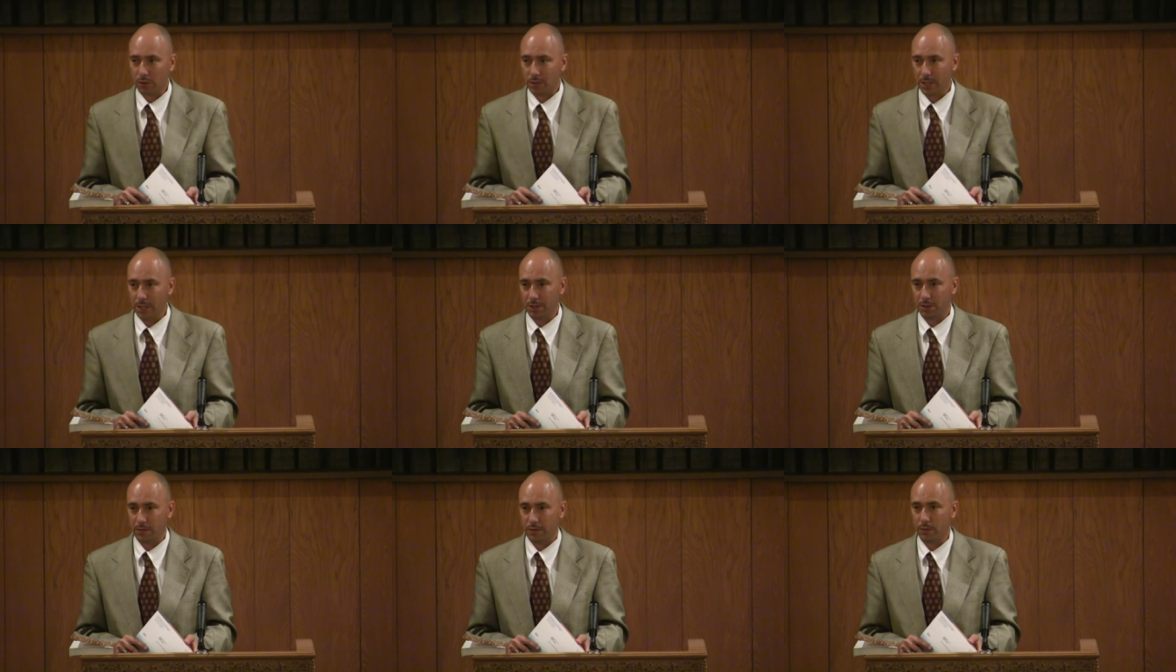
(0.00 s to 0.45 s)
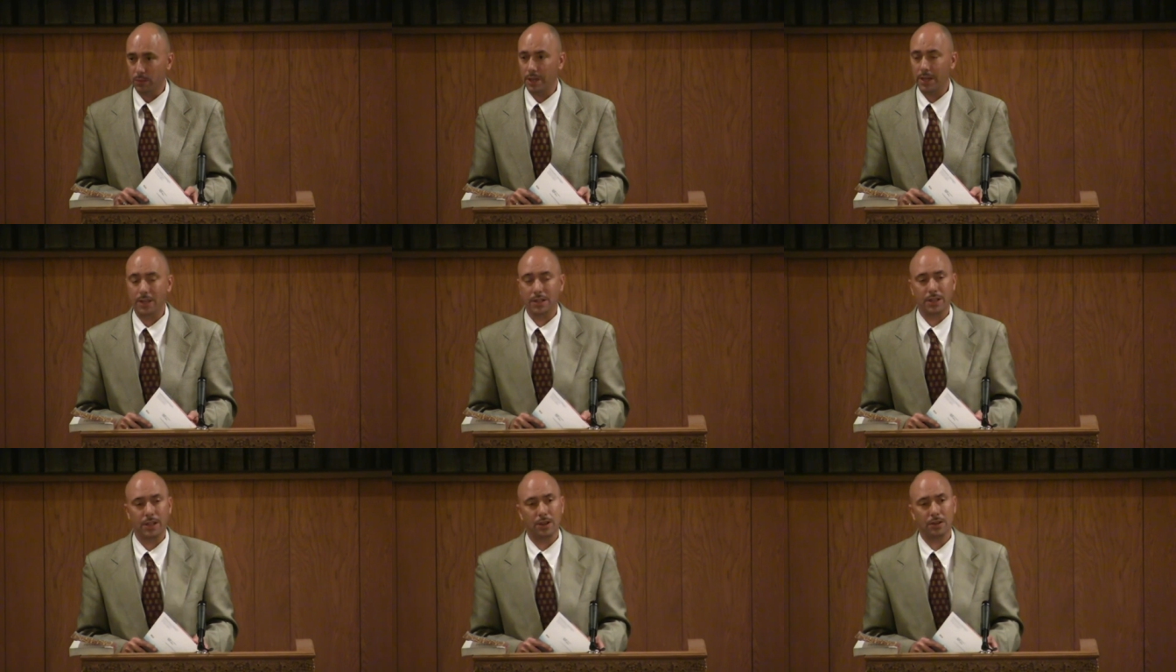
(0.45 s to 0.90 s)
teacher for many
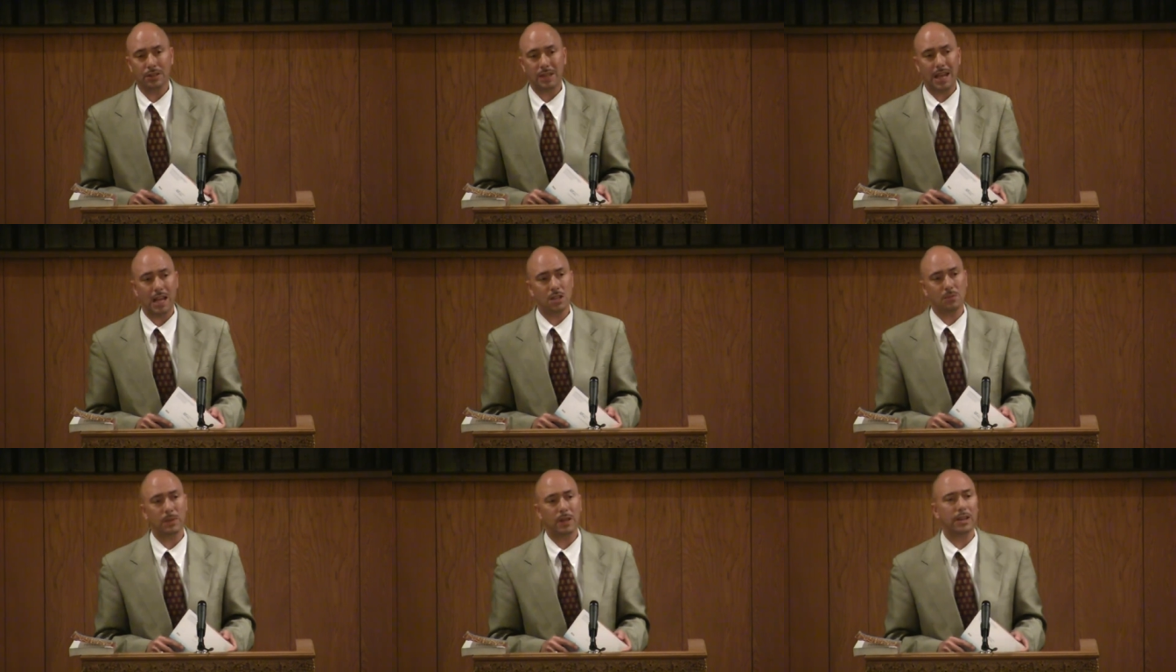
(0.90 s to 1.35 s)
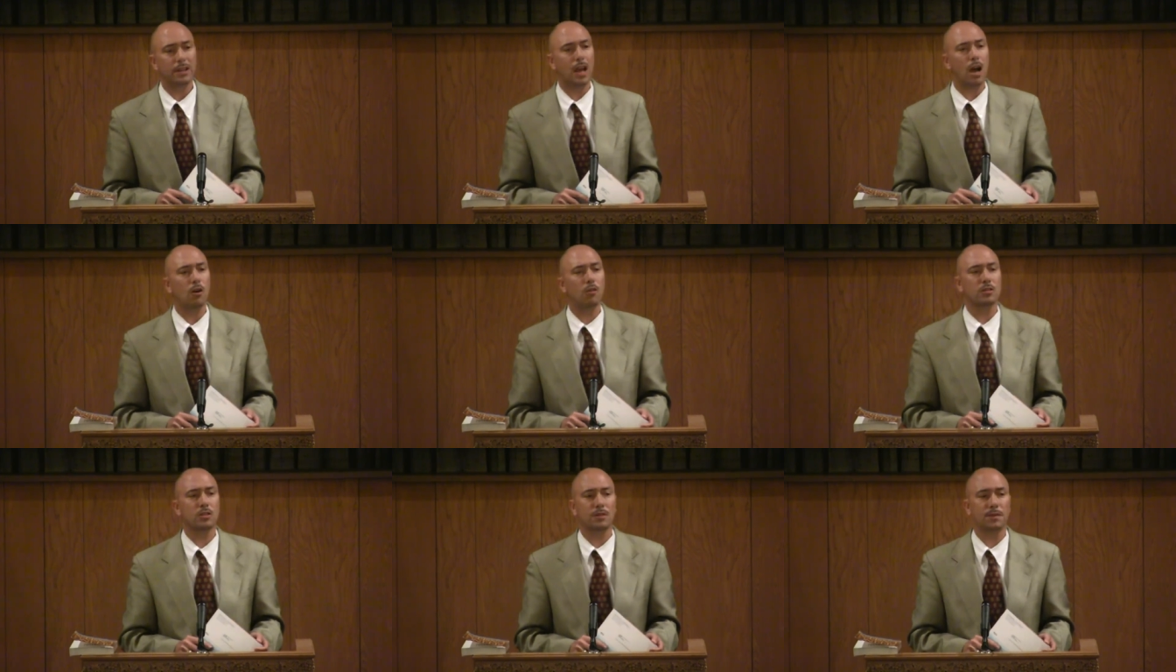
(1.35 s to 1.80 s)
years and has been
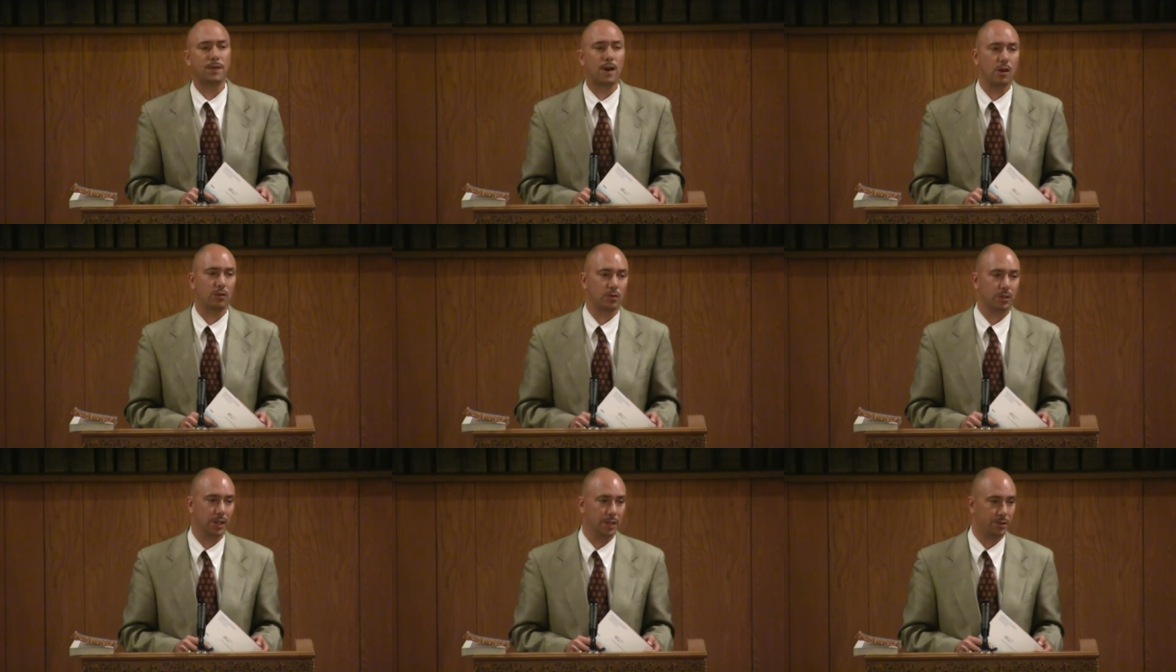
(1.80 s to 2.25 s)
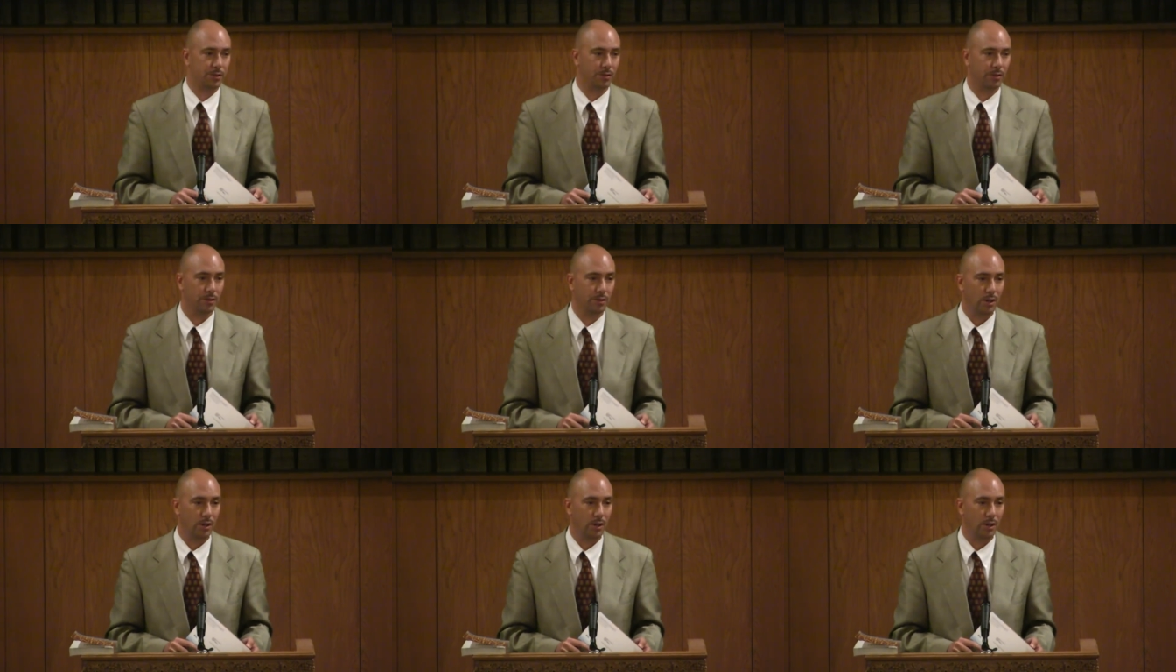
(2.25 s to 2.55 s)
known as a false teacher.